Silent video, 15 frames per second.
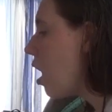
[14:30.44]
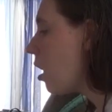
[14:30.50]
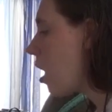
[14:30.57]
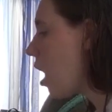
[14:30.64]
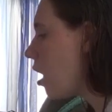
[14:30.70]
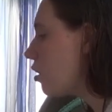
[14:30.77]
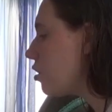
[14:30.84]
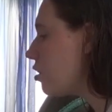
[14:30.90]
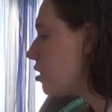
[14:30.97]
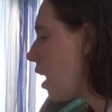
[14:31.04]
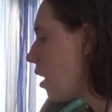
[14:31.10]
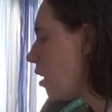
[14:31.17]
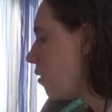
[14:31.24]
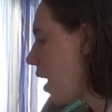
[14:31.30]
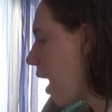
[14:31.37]
Connor's
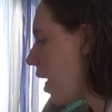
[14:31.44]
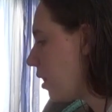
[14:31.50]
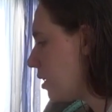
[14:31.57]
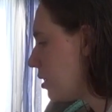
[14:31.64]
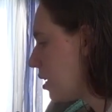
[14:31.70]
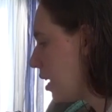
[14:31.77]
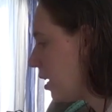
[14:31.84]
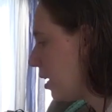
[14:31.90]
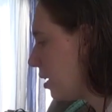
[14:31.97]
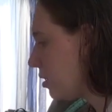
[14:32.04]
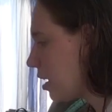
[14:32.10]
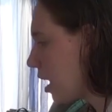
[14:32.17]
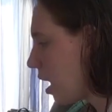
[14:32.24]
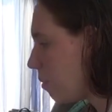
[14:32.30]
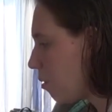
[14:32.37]
tired of Allie taking his
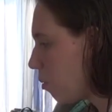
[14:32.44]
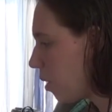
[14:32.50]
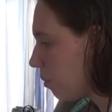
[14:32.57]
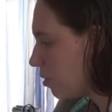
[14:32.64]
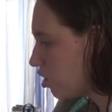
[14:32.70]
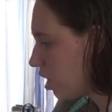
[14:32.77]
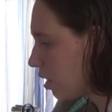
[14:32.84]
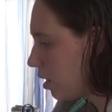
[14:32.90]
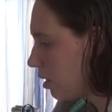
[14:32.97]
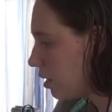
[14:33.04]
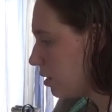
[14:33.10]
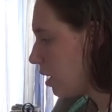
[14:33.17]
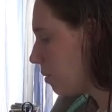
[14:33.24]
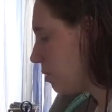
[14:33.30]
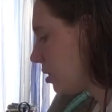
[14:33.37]
time away with Jenna and
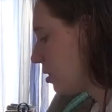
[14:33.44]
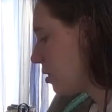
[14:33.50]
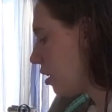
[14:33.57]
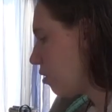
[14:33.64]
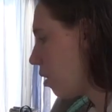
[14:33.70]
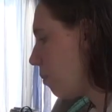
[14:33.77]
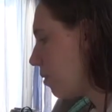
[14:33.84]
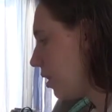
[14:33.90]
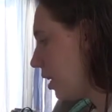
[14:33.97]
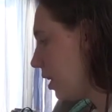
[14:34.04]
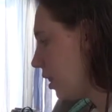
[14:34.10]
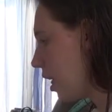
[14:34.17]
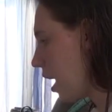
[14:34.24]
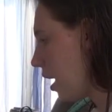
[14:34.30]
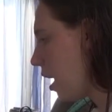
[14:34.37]
attempts to set her up with
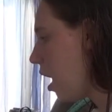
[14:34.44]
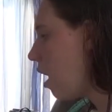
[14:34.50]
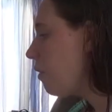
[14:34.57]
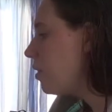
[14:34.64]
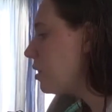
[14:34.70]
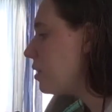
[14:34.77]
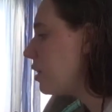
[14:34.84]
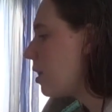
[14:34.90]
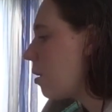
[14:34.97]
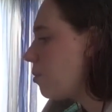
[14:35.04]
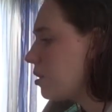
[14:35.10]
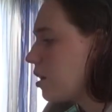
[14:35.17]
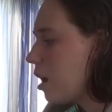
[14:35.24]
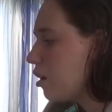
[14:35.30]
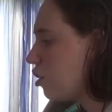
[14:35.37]
Eli. Obviously, that
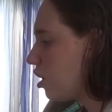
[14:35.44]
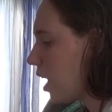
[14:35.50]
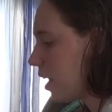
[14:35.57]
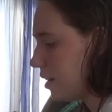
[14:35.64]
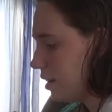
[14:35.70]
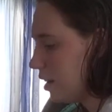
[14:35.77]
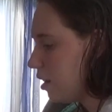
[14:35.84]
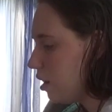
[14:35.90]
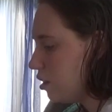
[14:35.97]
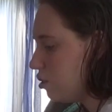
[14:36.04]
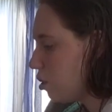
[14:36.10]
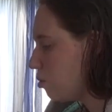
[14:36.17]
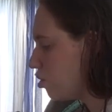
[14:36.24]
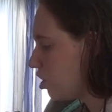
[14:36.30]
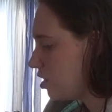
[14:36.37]
was not a good idea.
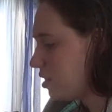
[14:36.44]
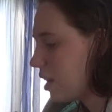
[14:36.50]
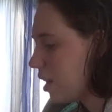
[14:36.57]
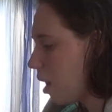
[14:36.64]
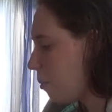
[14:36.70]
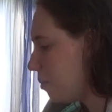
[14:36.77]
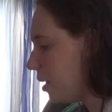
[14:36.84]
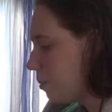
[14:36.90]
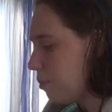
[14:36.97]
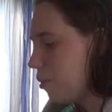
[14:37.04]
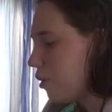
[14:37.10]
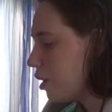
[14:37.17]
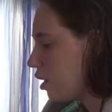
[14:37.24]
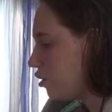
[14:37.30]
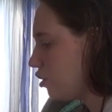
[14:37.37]
Don't just set up
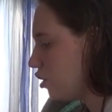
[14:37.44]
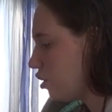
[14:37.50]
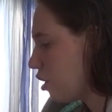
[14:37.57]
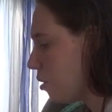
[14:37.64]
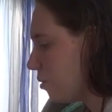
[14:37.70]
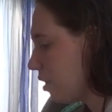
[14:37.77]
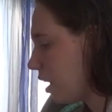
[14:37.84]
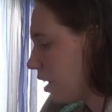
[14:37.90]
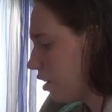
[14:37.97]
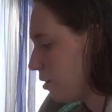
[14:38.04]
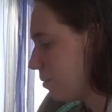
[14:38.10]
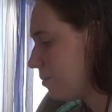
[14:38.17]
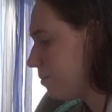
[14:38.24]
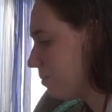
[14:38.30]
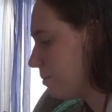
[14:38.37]
people because, you know, they're